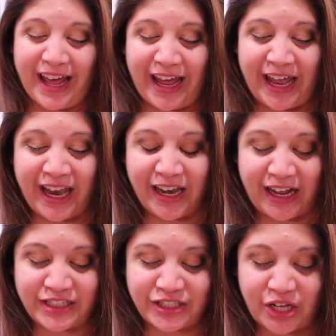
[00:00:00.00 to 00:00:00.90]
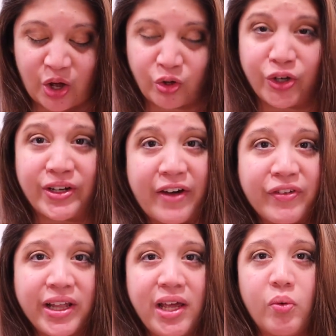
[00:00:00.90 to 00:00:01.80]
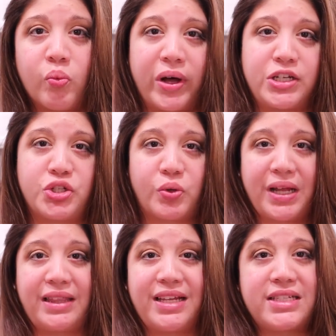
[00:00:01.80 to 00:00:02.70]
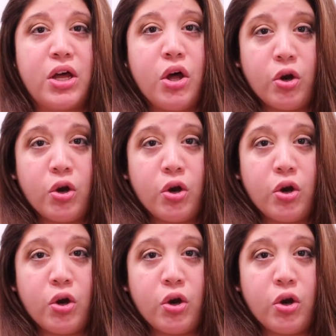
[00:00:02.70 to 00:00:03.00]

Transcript: And so you definitely want to let this